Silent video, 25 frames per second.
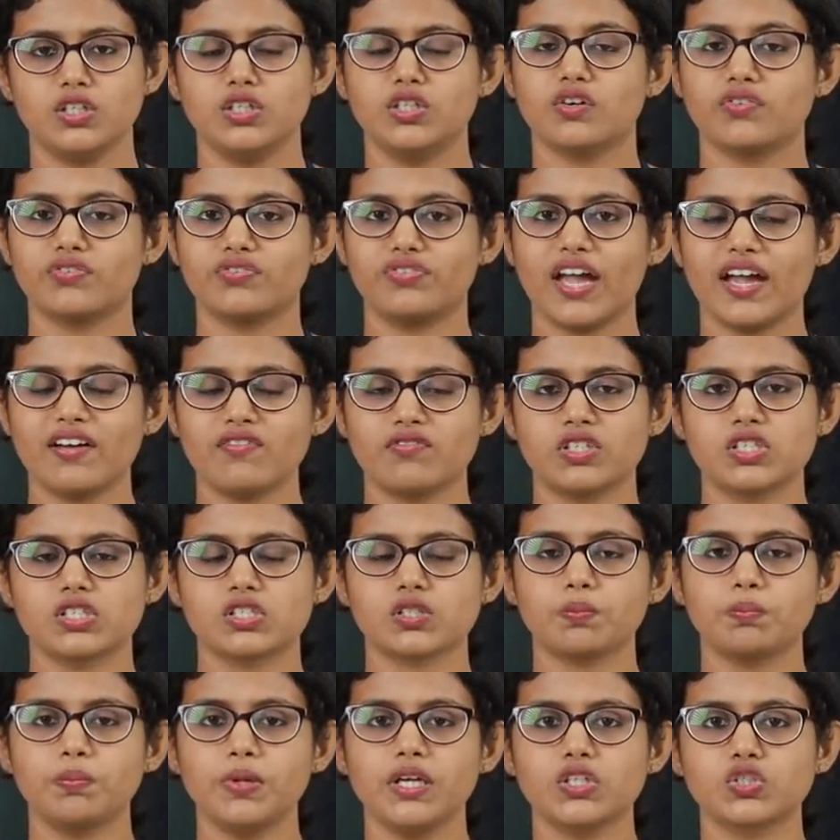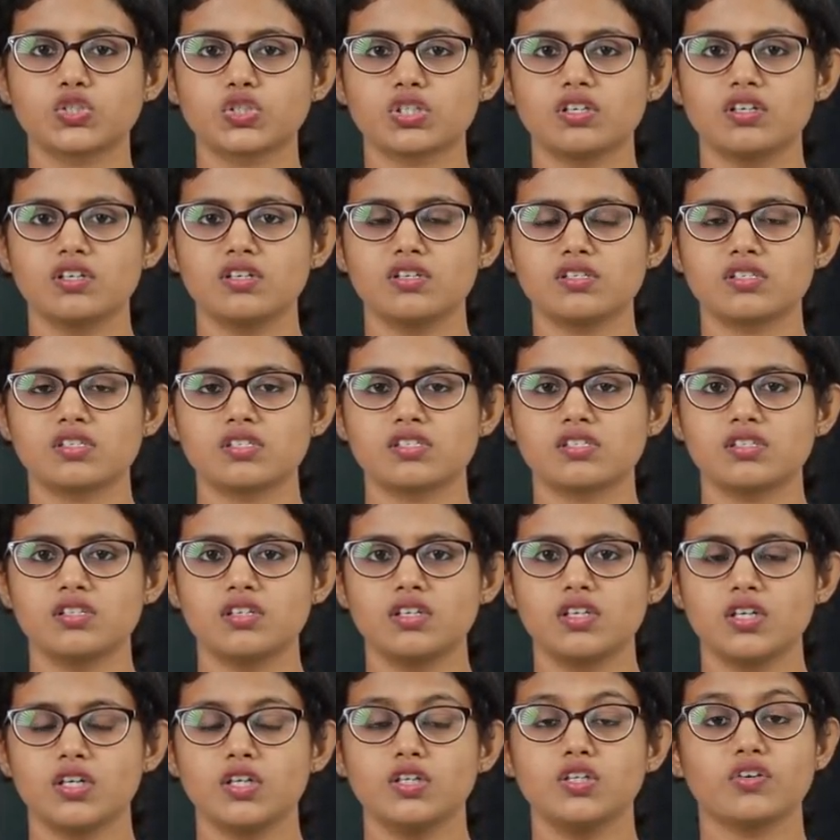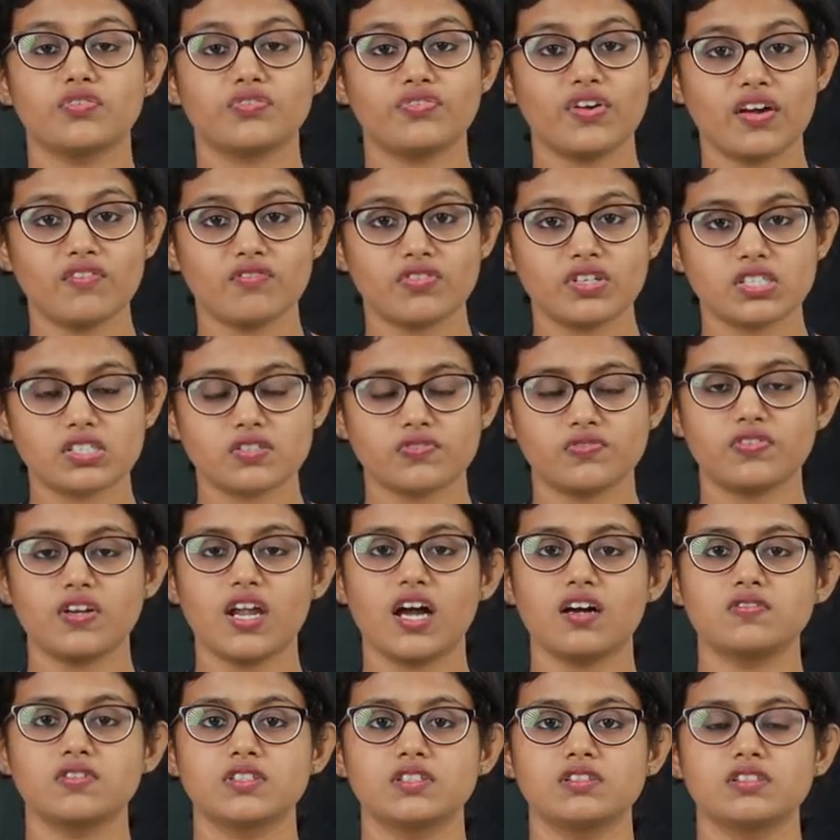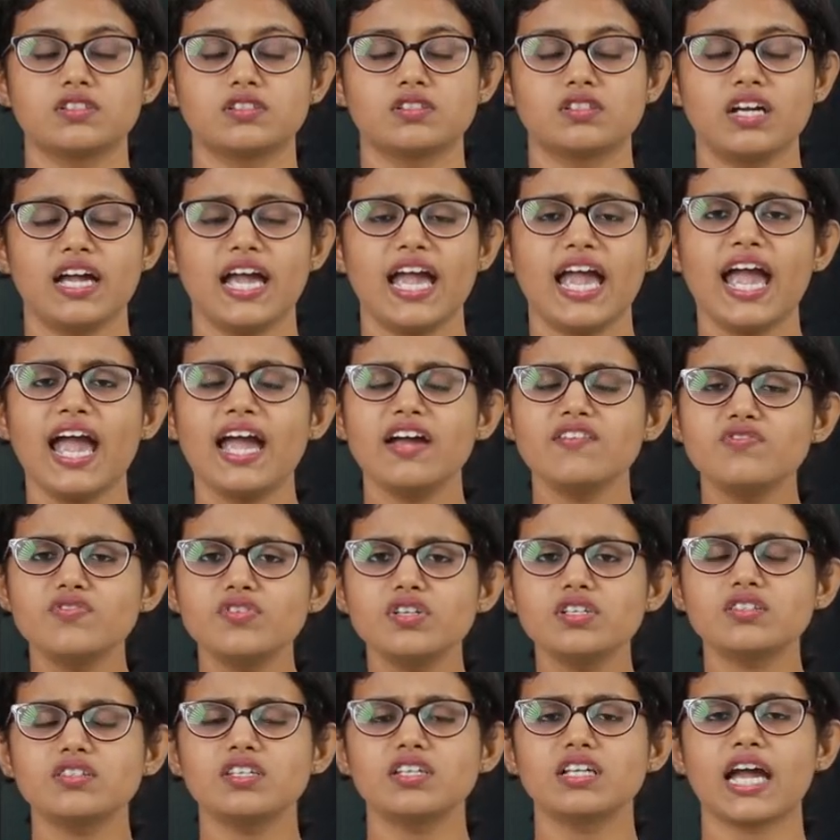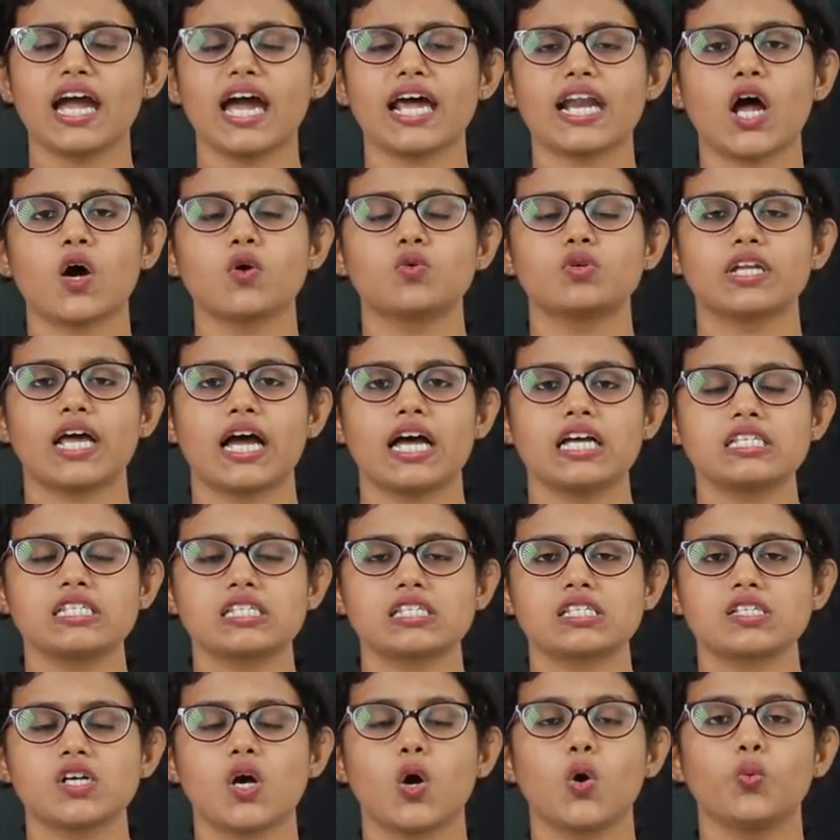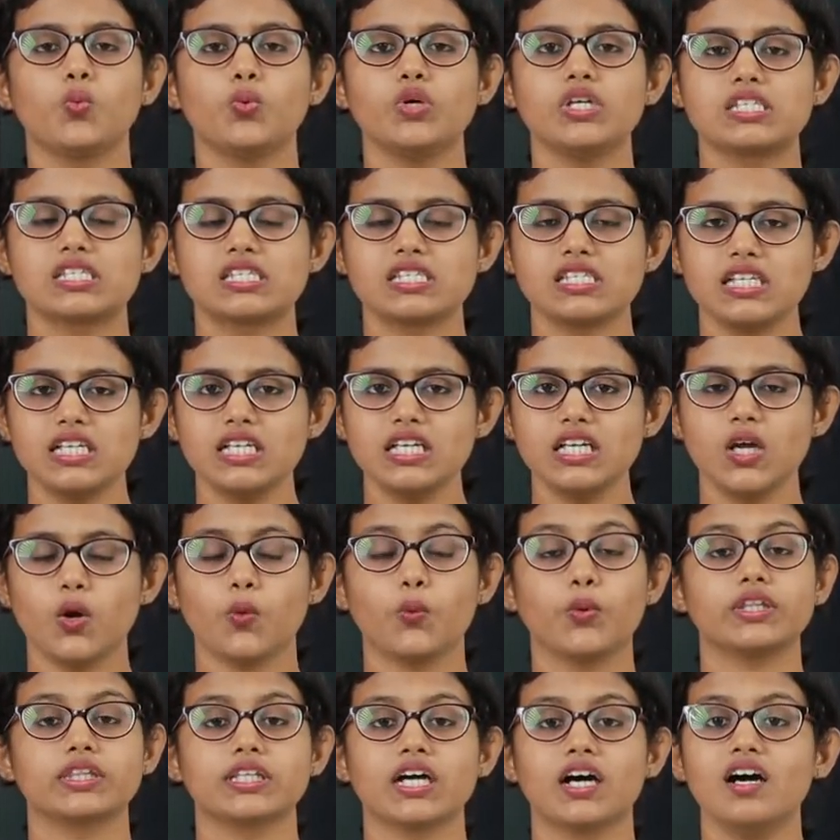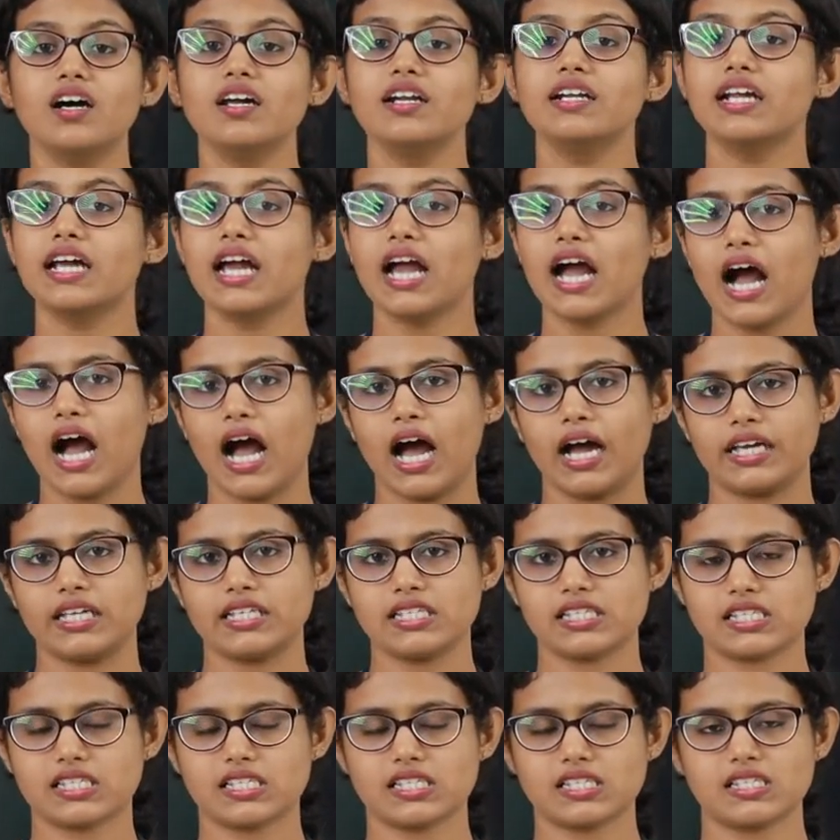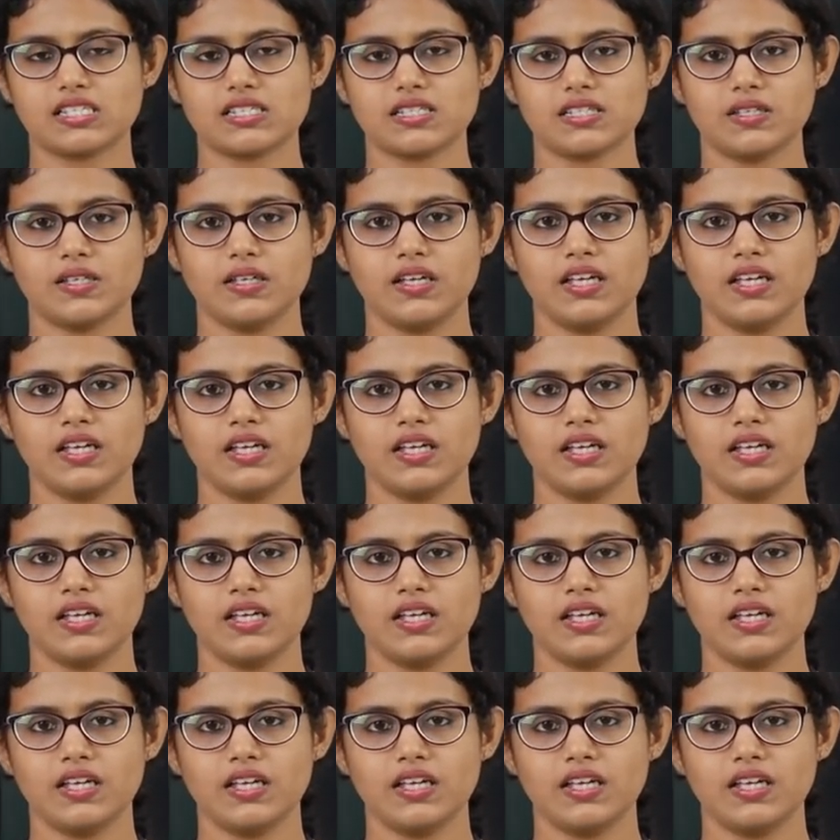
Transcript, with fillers: Your favorite pictures, your favorite flower, everything around us, we see with our eyes.